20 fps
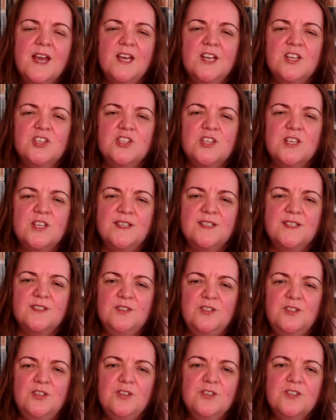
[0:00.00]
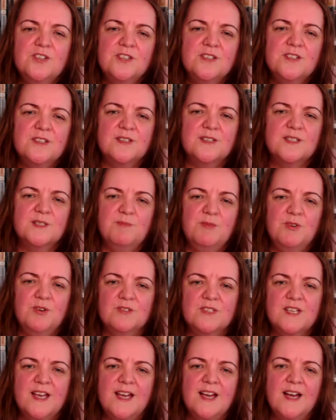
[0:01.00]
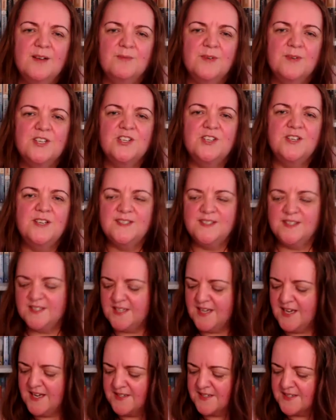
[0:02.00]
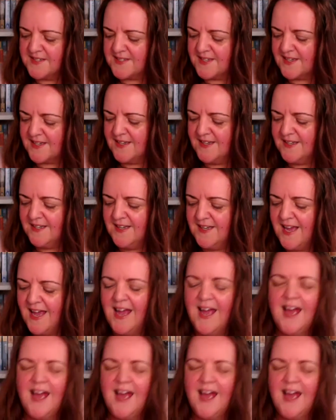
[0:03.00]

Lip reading: She's new to the small town where she is in Tennessee,